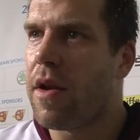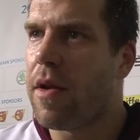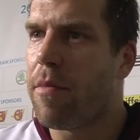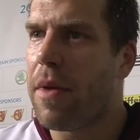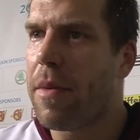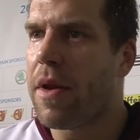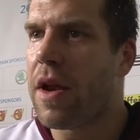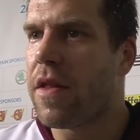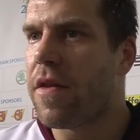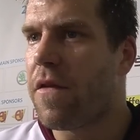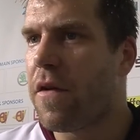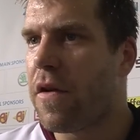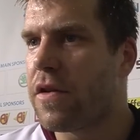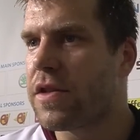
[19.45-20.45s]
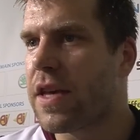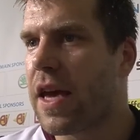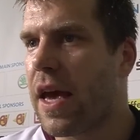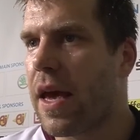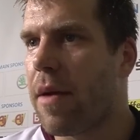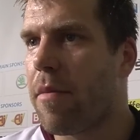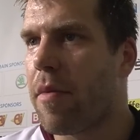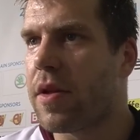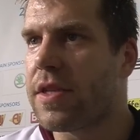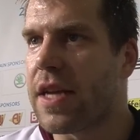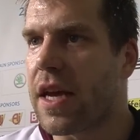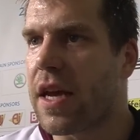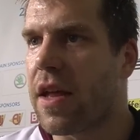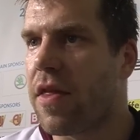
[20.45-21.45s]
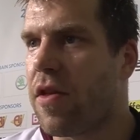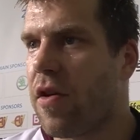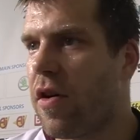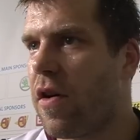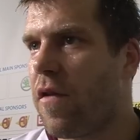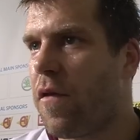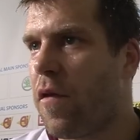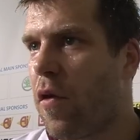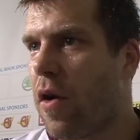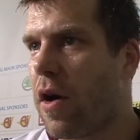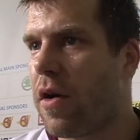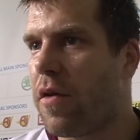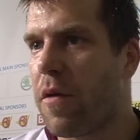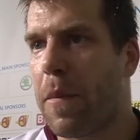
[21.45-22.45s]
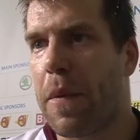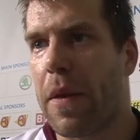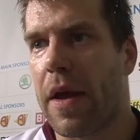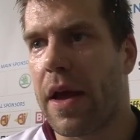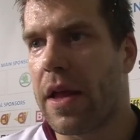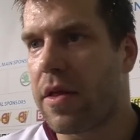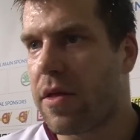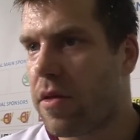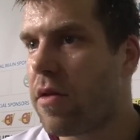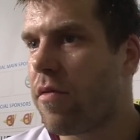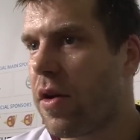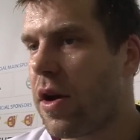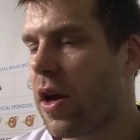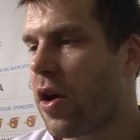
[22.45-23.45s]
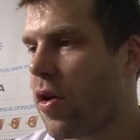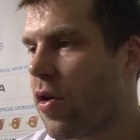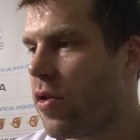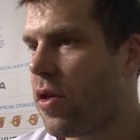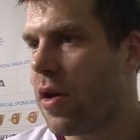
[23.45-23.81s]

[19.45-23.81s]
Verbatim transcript: maybe not the first game, but second, third, fourth, we played very good,